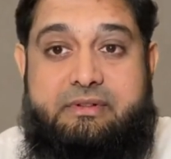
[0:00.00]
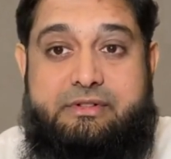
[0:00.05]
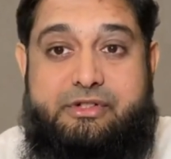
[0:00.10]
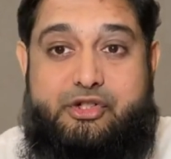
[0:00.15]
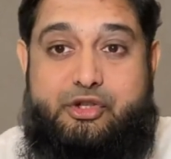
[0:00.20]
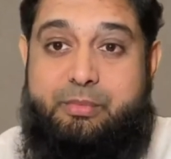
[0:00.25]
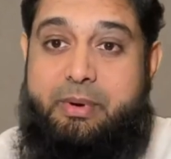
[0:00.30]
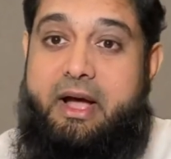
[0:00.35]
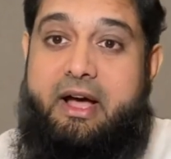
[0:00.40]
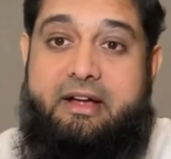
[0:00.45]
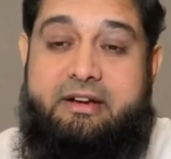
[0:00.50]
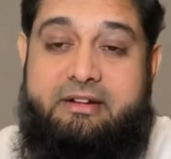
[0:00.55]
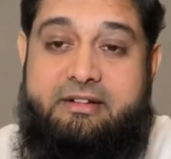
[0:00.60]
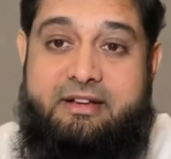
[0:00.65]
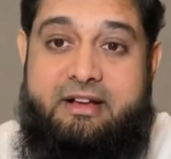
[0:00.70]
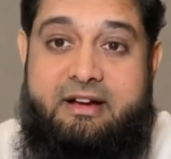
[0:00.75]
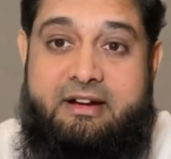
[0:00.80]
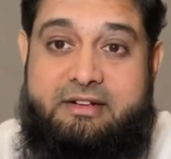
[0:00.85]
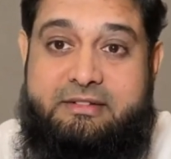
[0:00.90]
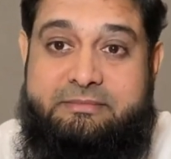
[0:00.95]

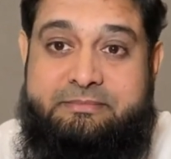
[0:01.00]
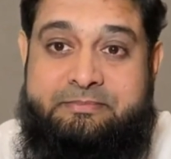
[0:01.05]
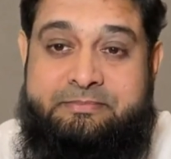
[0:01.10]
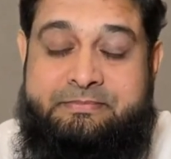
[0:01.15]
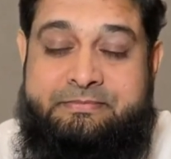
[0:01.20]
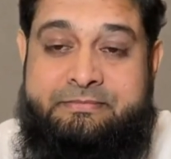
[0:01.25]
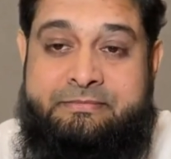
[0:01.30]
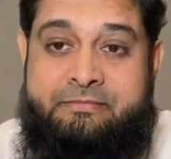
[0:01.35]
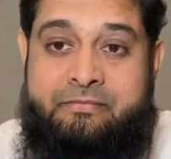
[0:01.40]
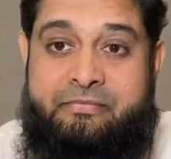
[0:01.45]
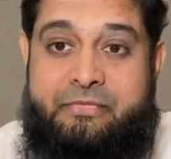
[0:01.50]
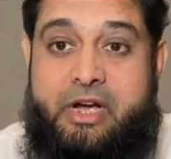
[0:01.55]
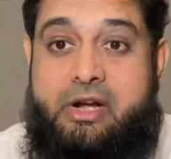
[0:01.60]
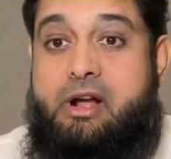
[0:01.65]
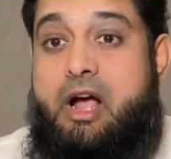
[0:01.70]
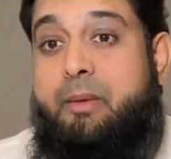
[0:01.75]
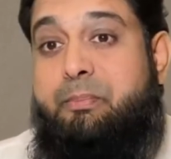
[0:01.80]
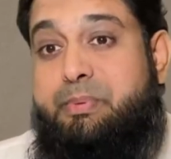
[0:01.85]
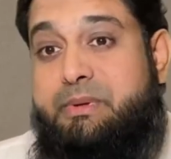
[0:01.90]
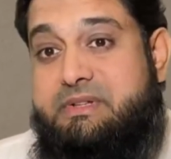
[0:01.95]
Subhanallah, the
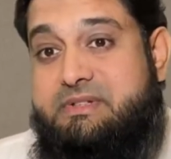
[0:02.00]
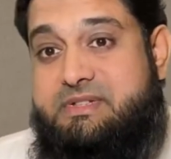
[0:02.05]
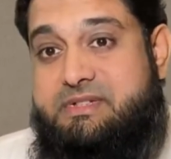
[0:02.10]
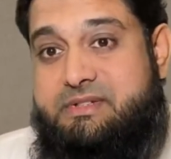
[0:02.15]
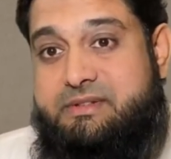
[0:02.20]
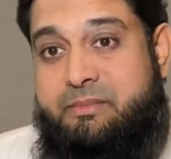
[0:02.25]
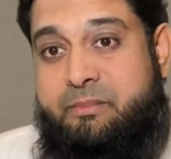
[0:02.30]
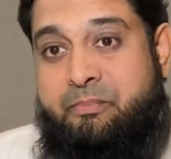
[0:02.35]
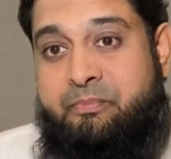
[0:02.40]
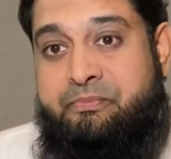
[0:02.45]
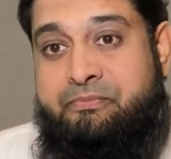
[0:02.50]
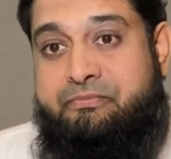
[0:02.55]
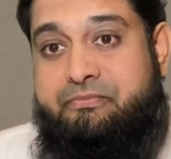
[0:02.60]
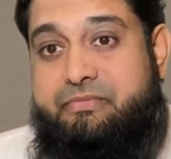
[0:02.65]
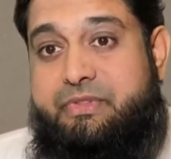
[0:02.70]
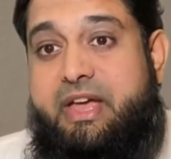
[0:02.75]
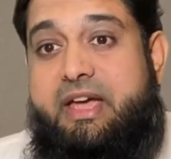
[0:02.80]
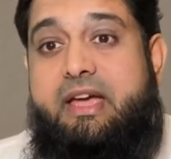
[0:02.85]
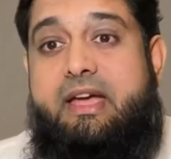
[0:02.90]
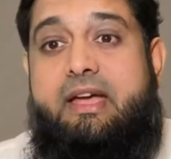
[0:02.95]
couples,
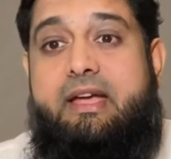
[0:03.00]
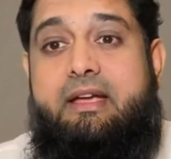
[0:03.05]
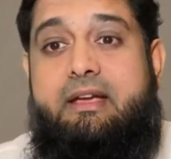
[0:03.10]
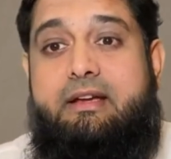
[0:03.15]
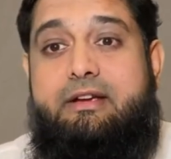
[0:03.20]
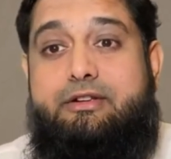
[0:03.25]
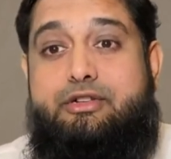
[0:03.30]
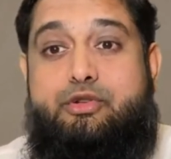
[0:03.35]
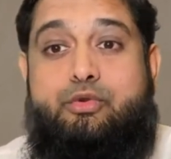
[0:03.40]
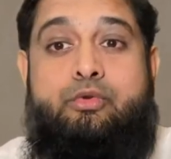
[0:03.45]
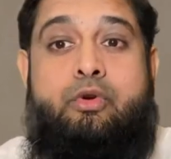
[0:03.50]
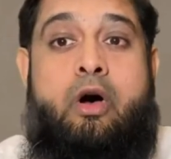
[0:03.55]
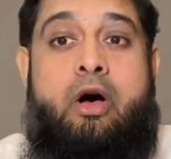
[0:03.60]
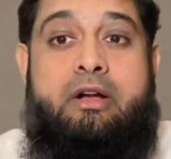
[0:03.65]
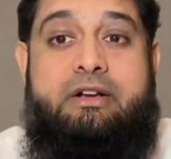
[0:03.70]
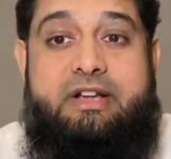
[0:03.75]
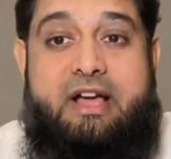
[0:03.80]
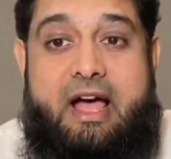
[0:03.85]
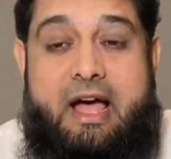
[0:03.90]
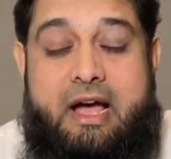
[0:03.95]
they do
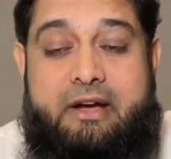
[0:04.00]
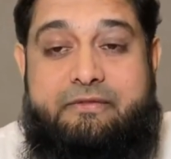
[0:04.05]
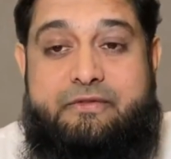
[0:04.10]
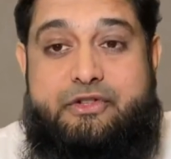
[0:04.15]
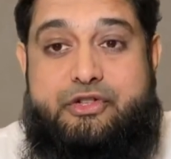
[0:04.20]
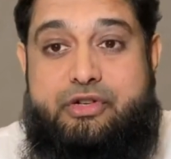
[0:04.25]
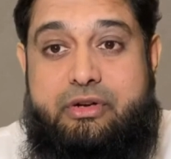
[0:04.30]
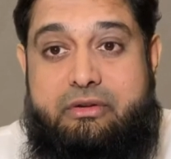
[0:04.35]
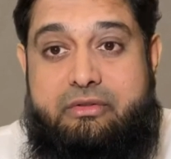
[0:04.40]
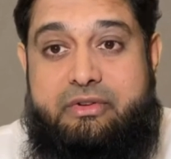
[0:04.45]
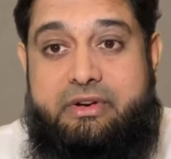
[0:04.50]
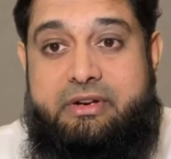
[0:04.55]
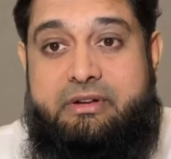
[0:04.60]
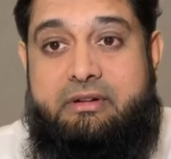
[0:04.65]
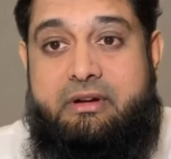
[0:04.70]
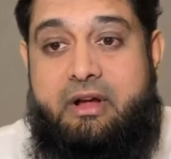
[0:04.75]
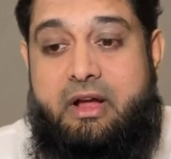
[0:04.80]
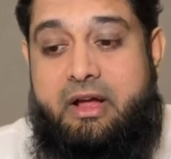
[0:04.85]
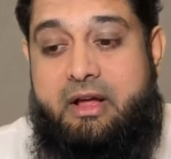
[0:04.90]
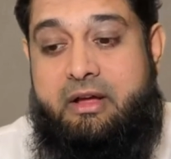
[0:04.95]
not have
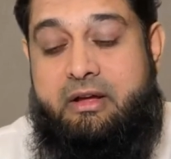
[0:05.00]
children.